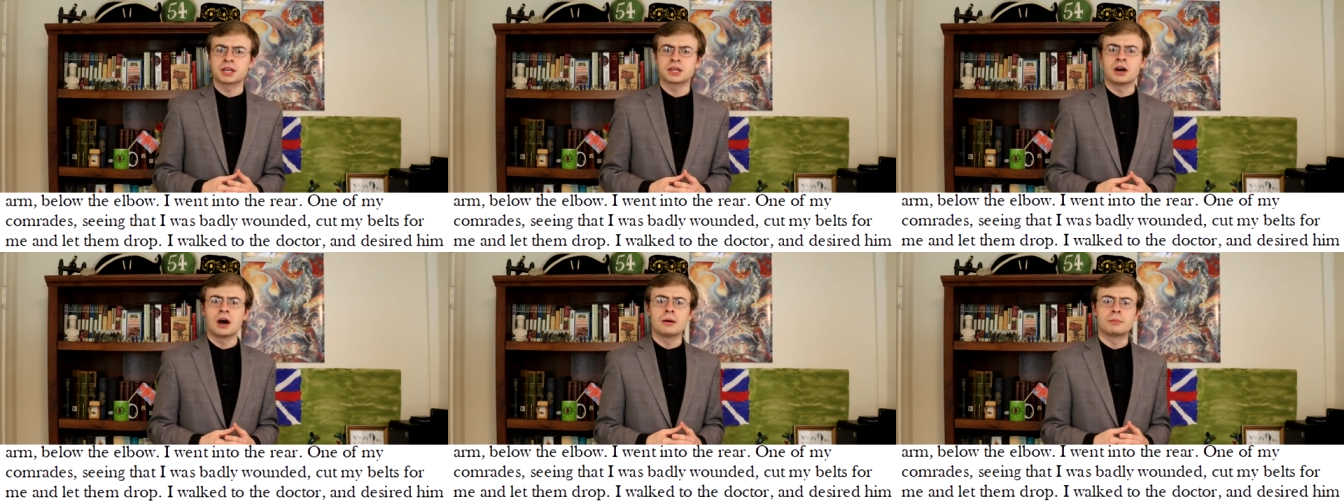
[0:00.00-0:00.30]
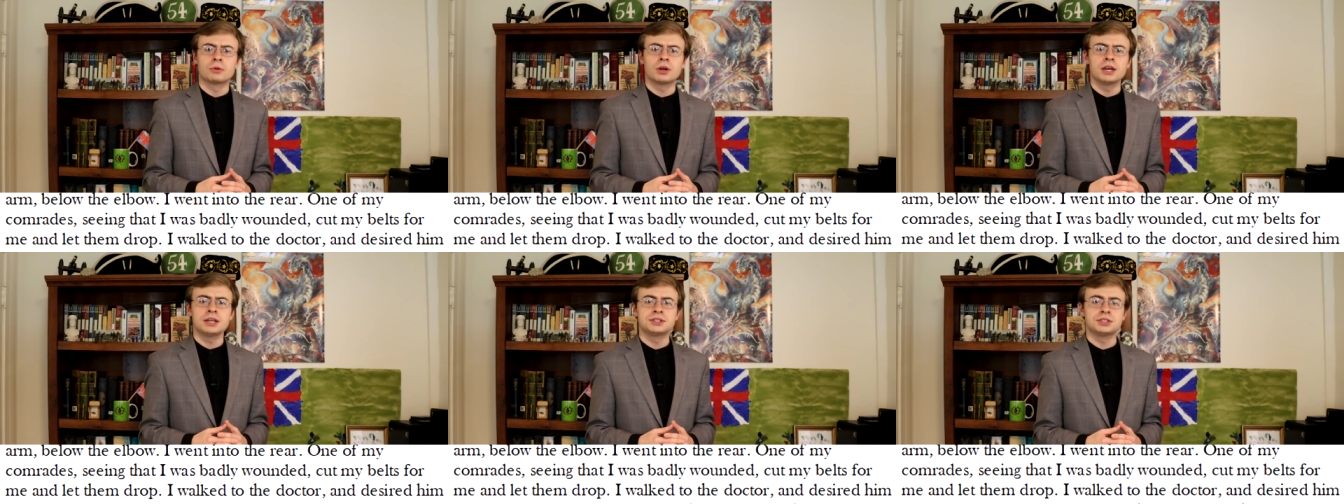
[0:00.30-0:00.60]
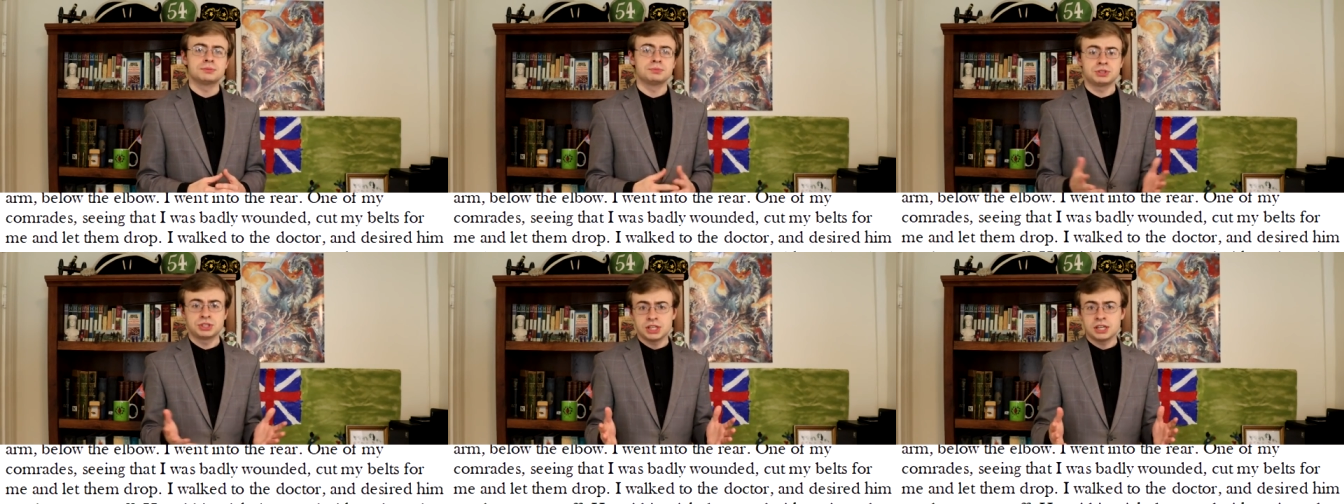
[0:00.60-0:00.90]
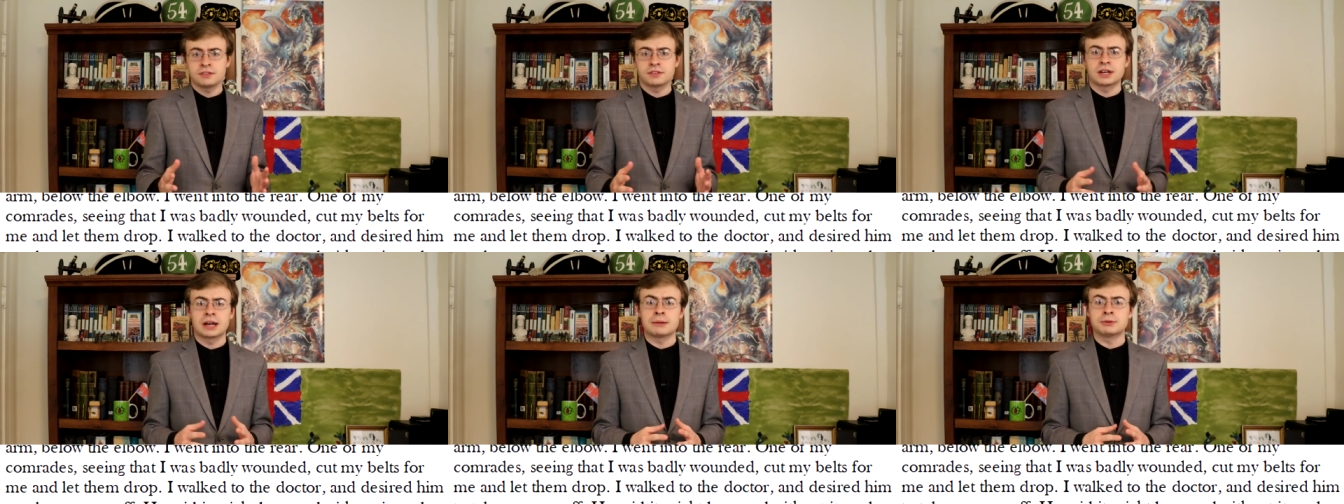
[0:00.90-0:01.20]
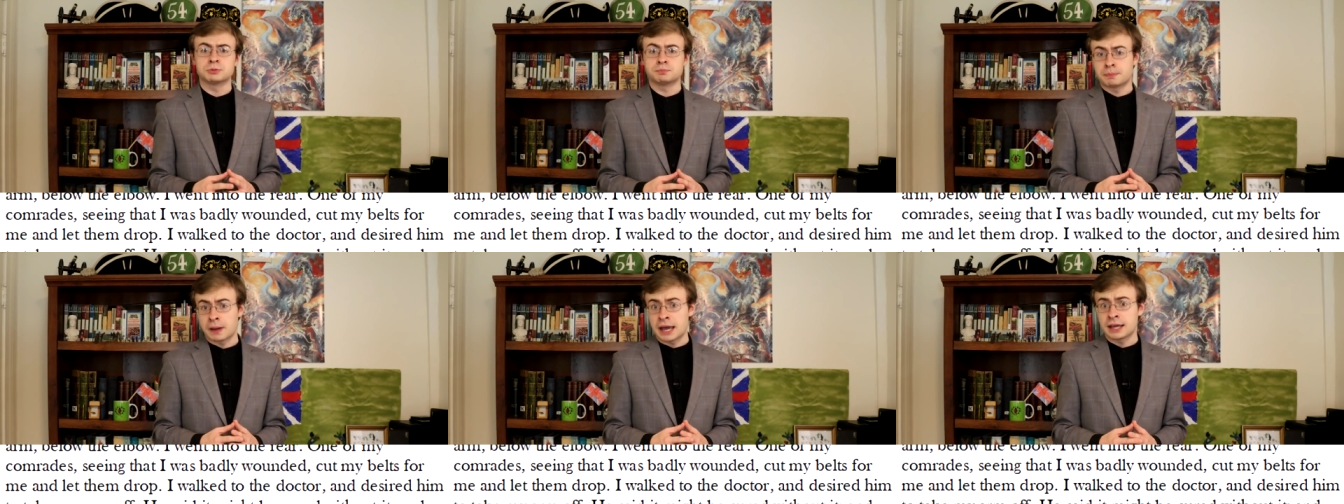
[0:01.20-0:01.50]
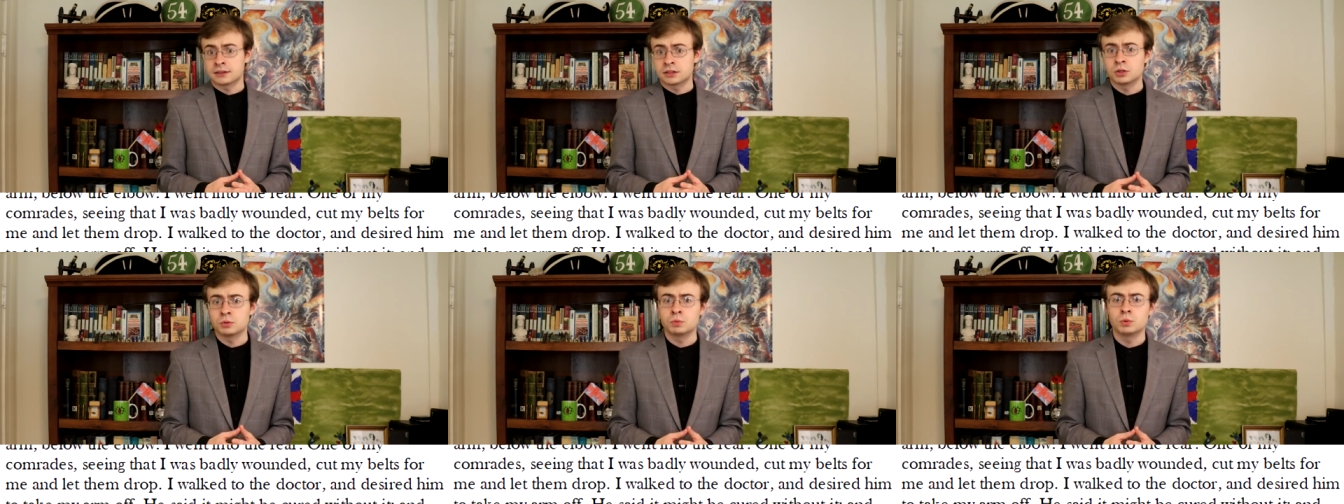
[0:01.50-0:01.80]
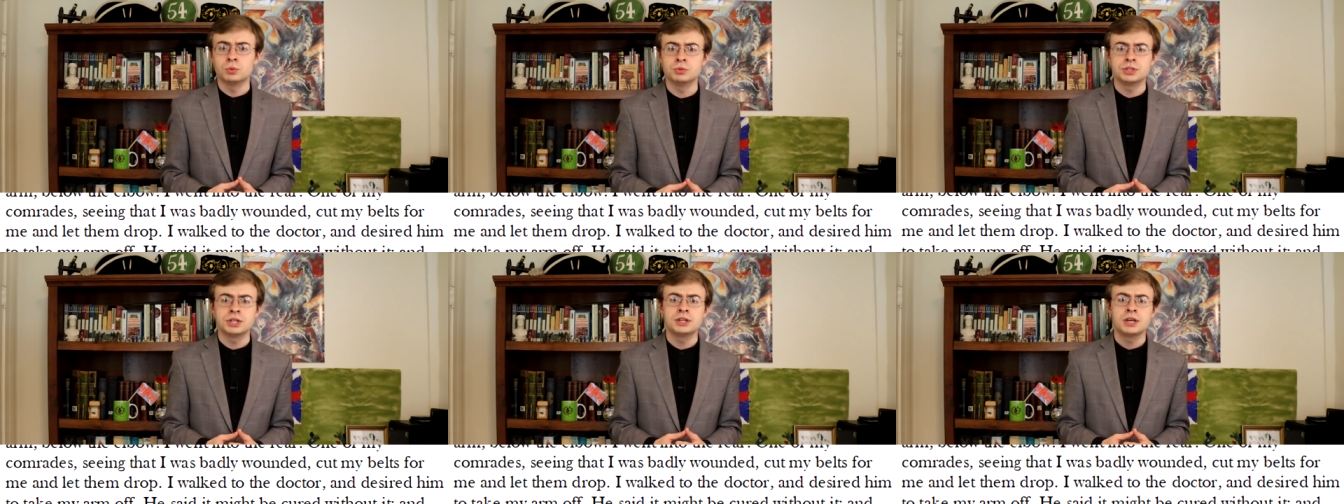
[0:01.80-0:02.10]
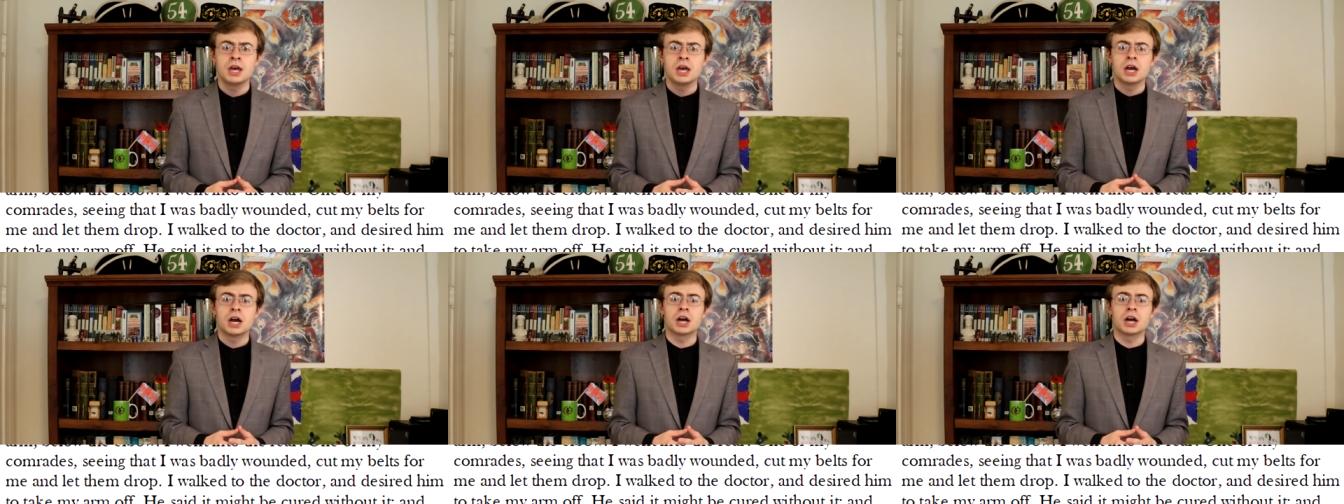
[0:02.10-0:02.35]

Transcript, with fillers: comrades, seeing that I was badly wounded,